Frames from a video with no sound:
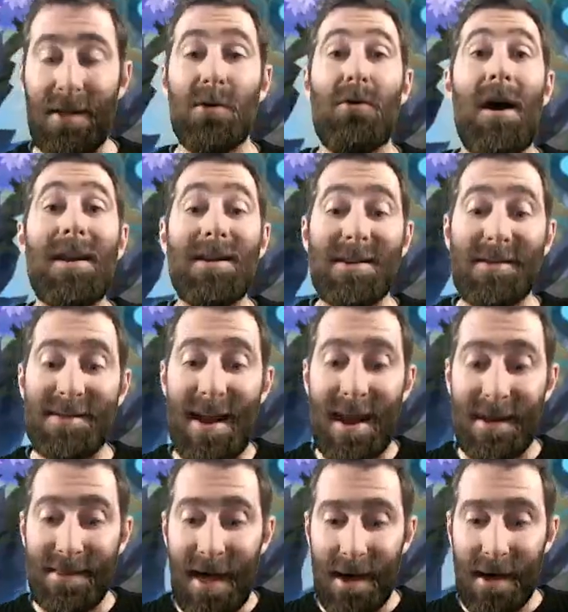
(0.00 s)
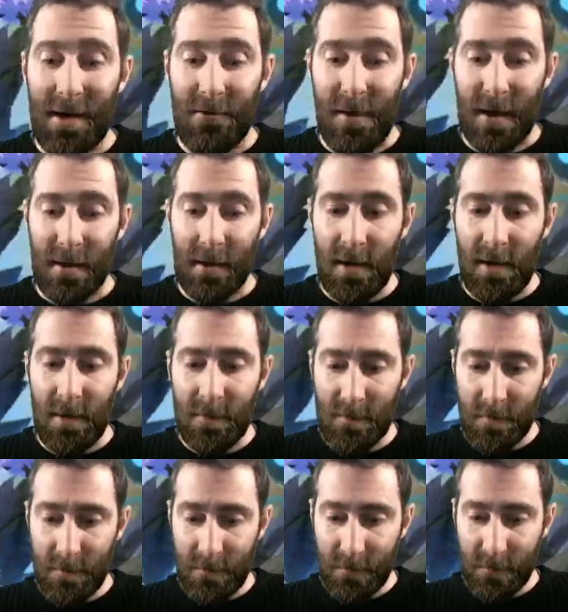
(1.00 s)
correctly or understanding that correctly.
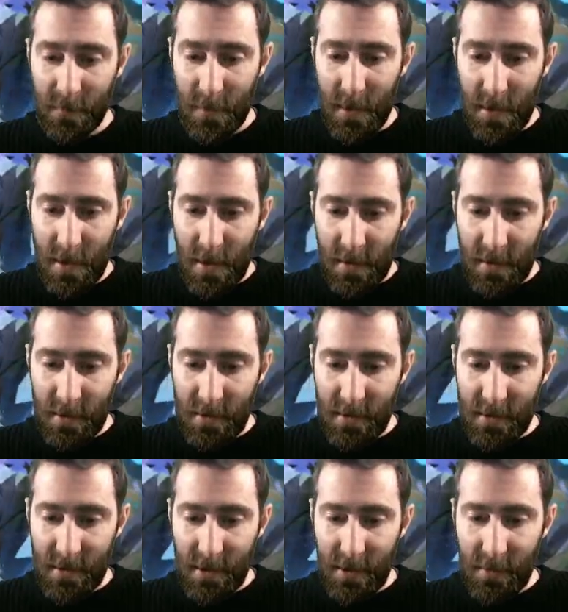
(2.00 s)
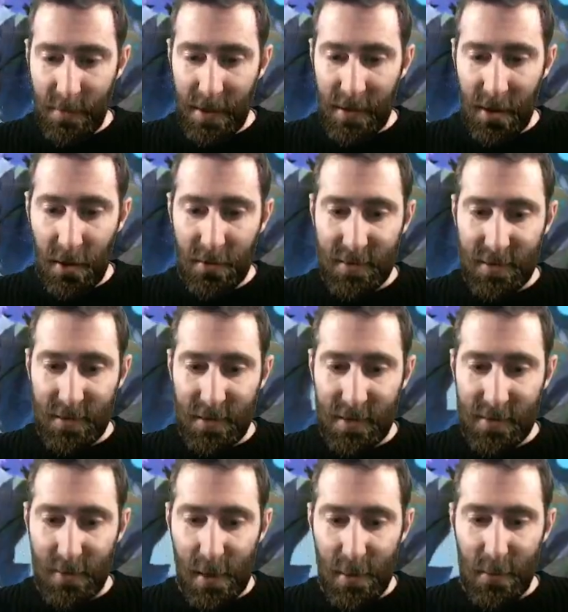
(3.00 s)
This is a little bit closer,
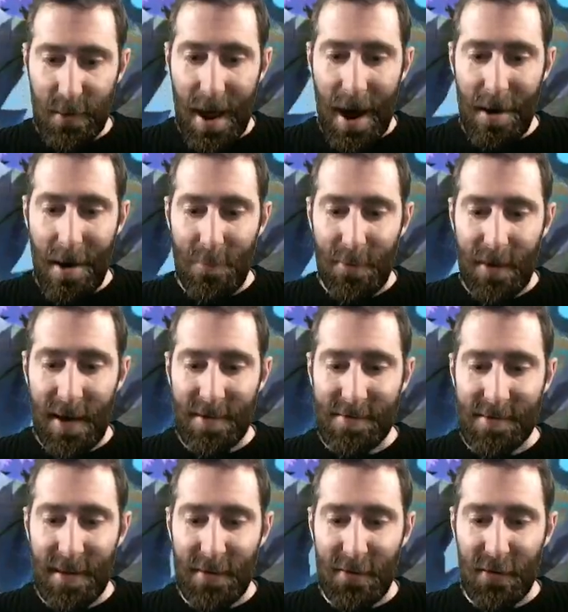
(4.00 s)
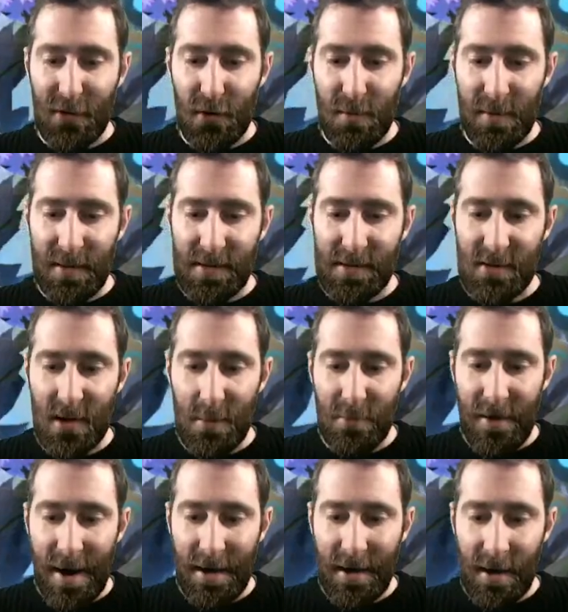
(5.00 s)
this one. We are up against another human this
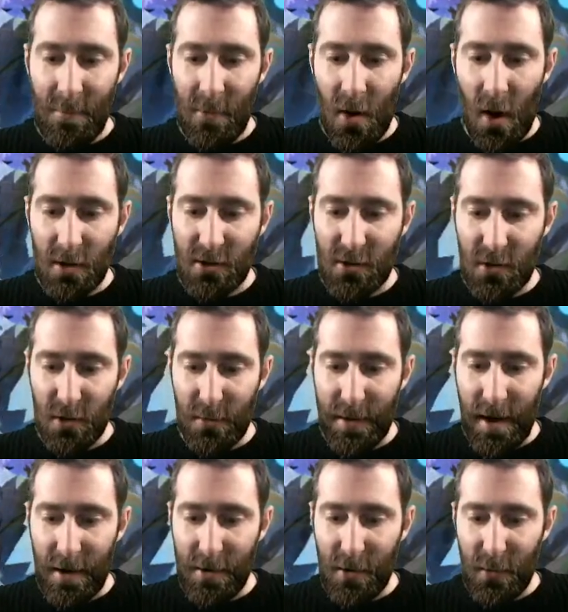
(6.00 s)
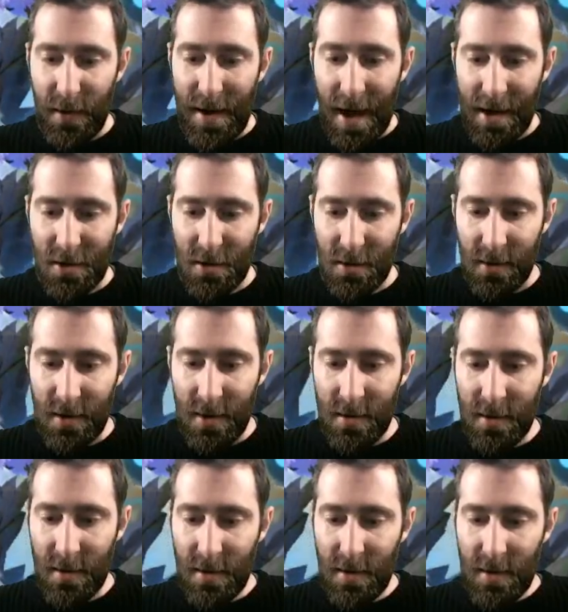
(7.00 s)
time around, and I'm not sure that we're going to win,
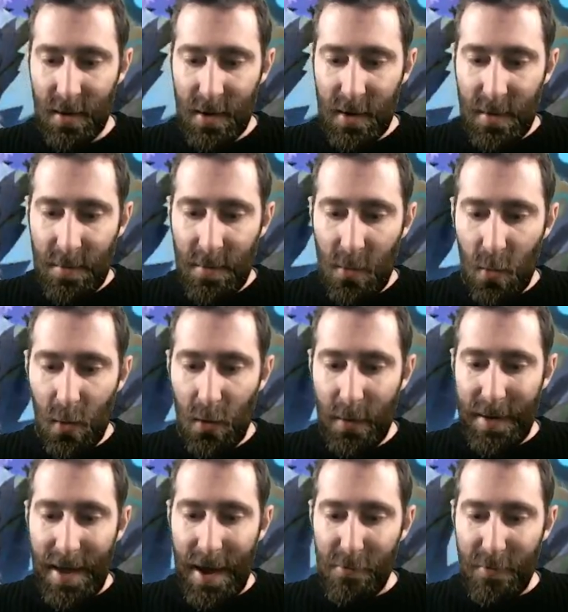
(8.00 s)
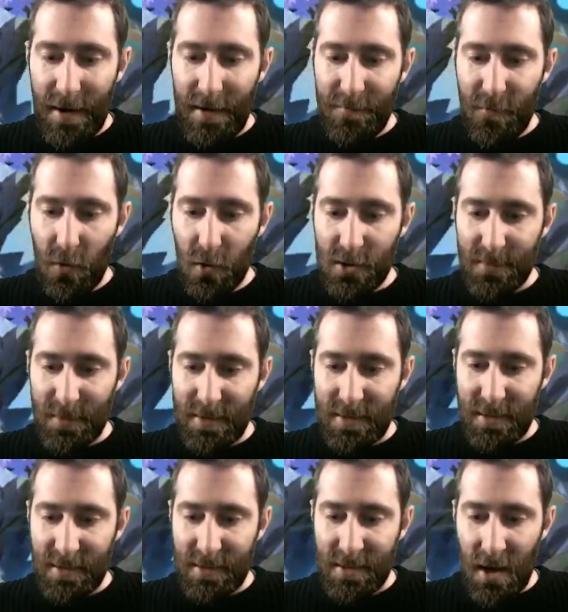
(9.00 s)
actually. Will we get
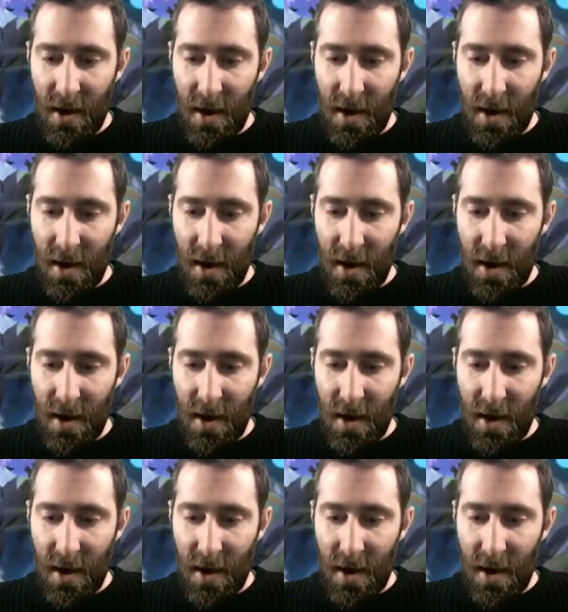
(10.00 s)
reinforcements in